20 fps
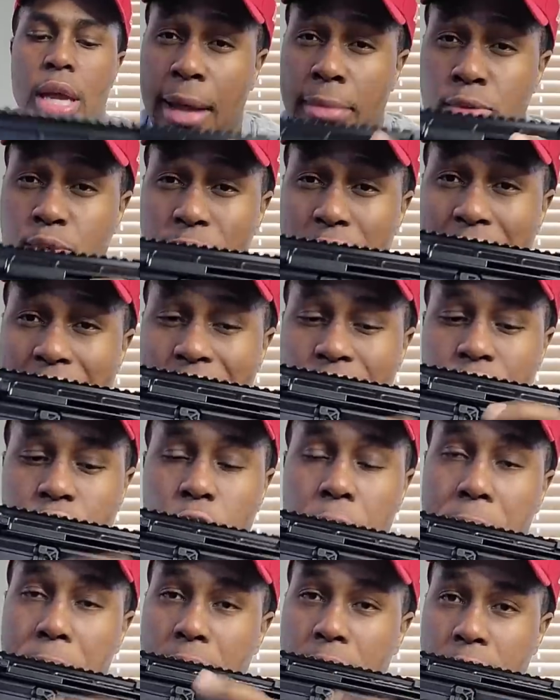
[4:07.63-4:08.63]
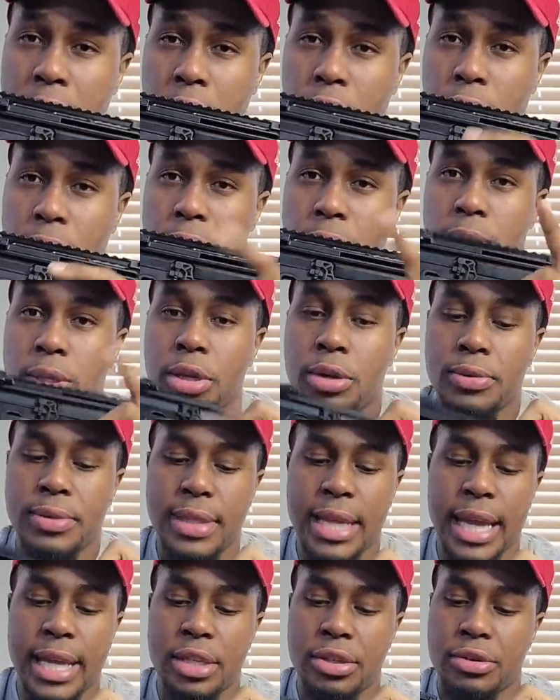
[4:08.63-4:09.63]
comes with a super dope
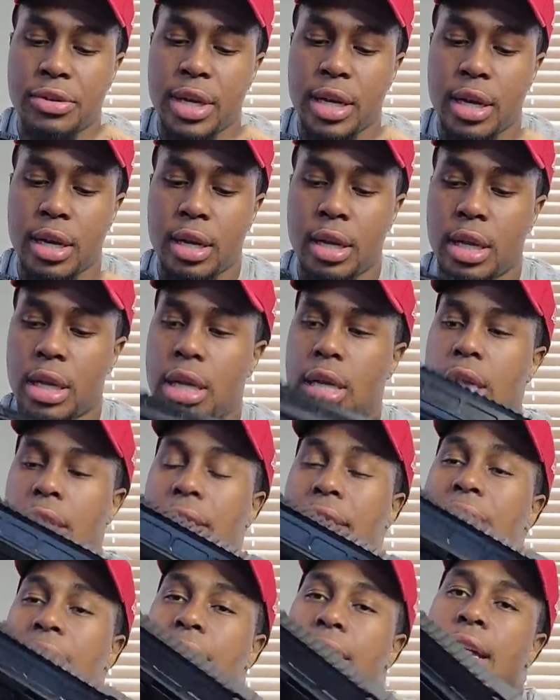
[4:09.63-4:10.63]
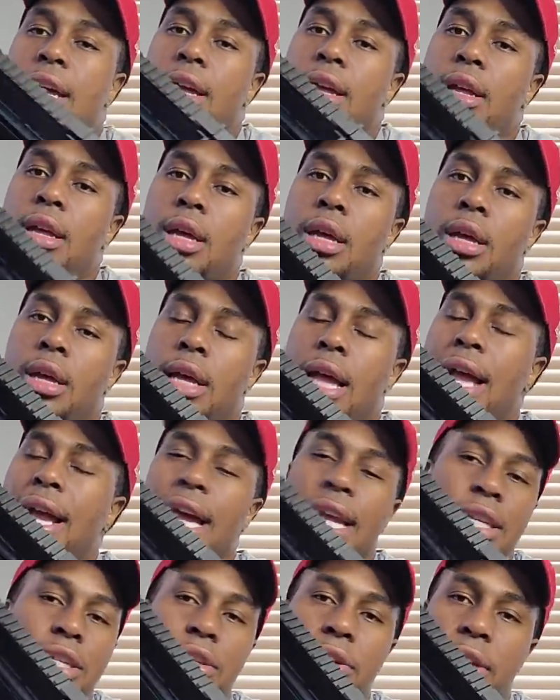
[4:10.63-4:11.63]
two-stage trigger that I
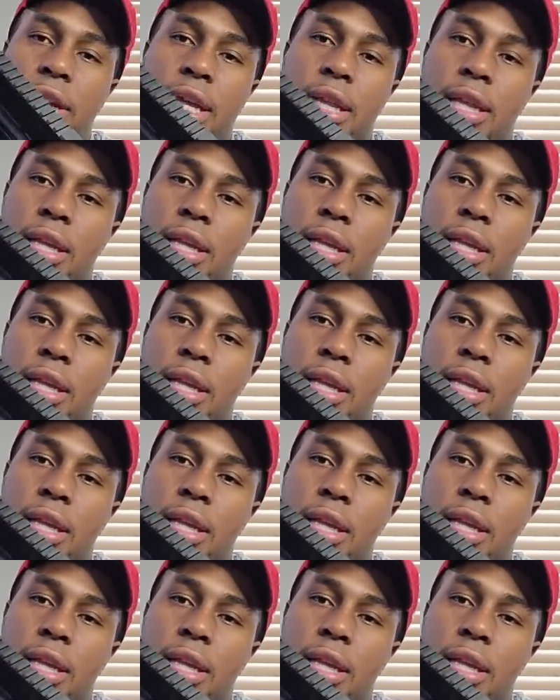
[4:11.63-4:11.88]
gotta show y'all